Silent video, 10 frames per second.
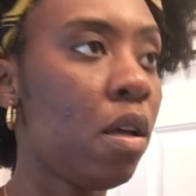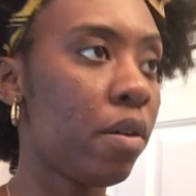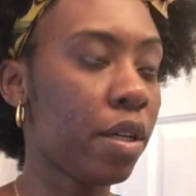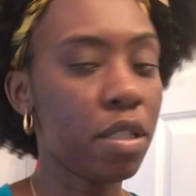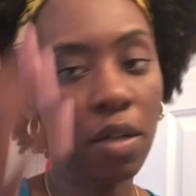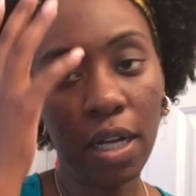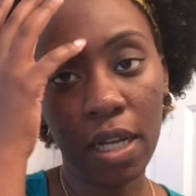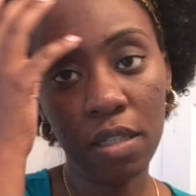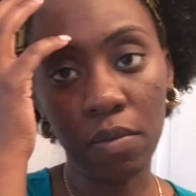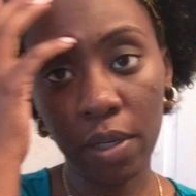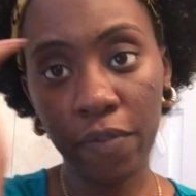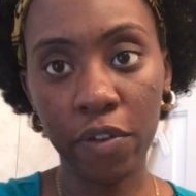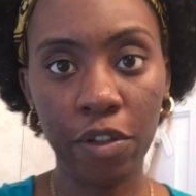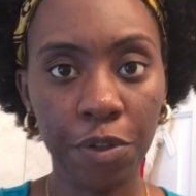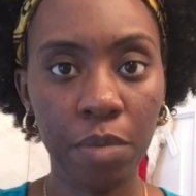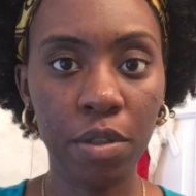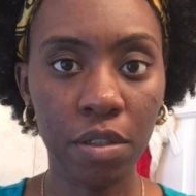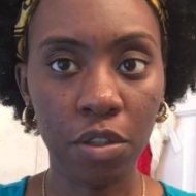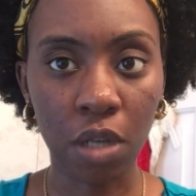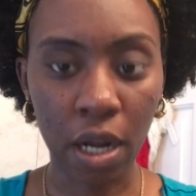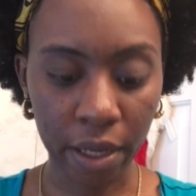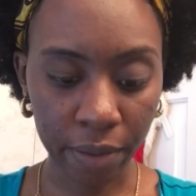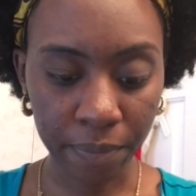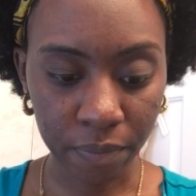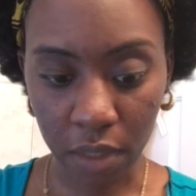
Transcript: Okay, so I had to wait for the treatment to dry